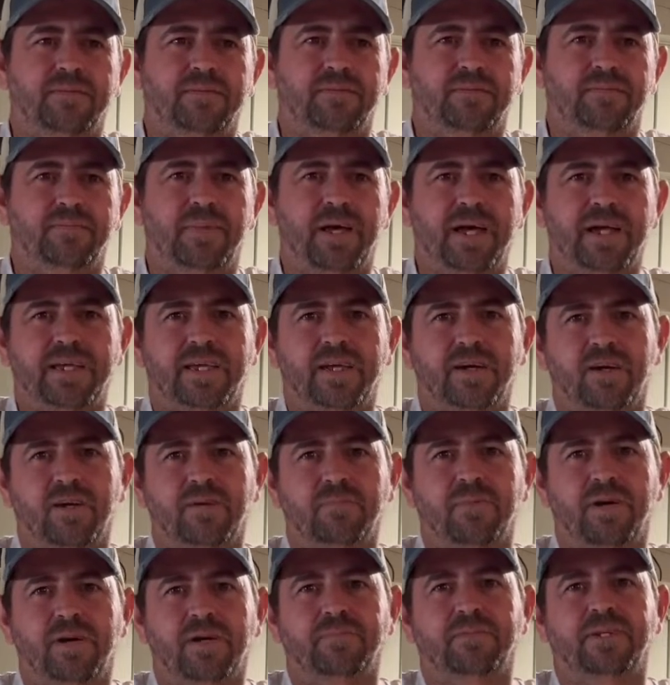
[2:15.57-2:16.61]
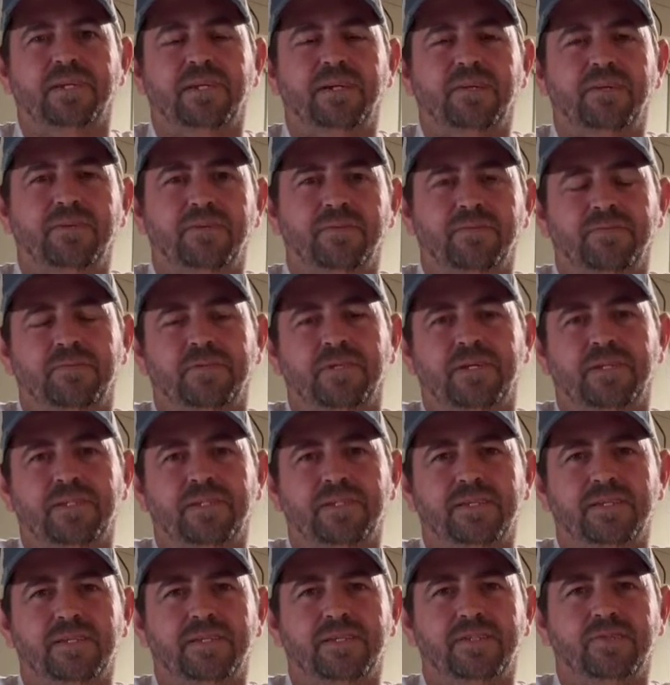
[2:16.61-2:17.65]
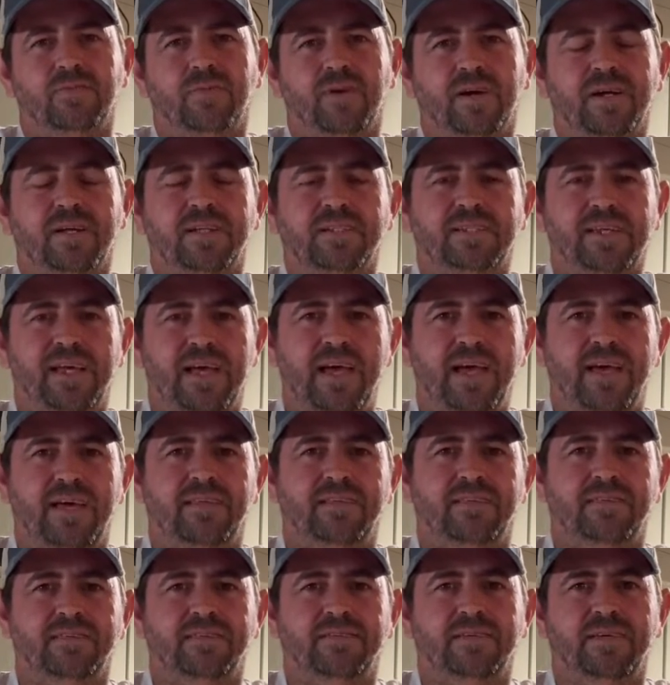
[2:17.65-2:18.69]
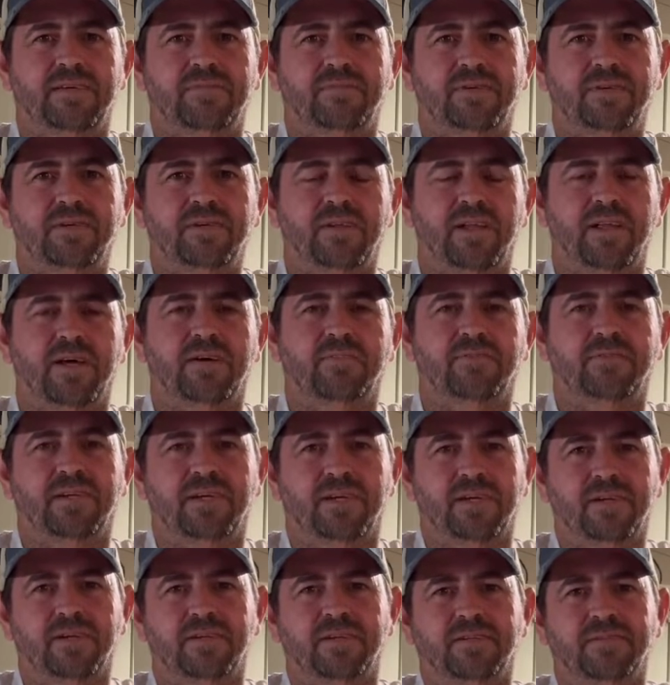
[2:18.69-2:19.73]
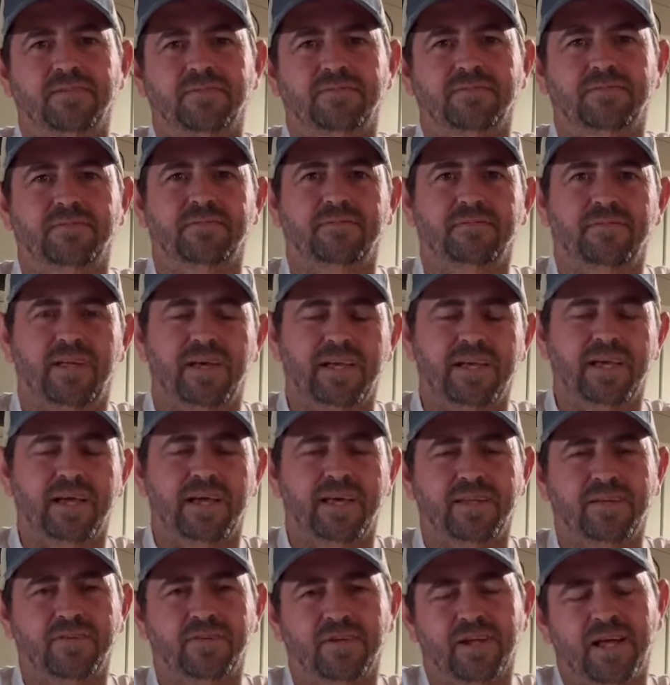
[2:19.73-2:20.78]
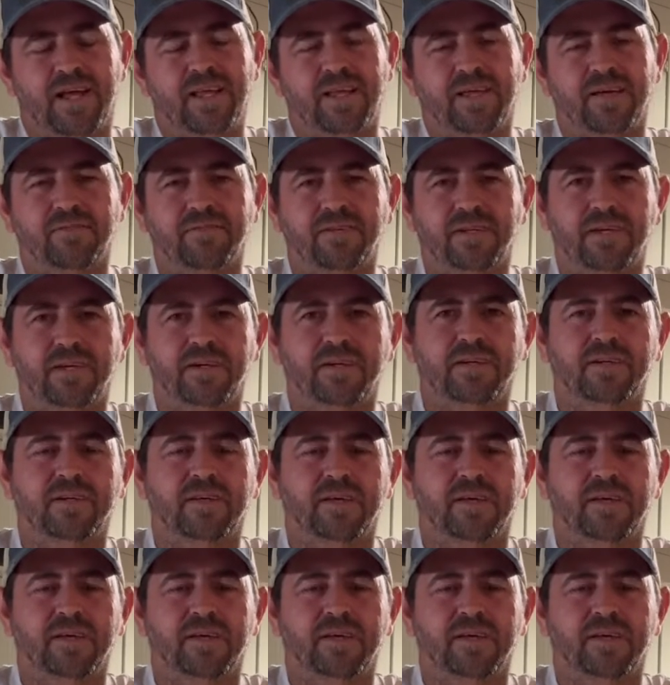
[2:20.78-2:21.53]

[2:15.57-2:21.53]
Backyard barbecue is where it's at if you love to cook like I do, and I love to cook.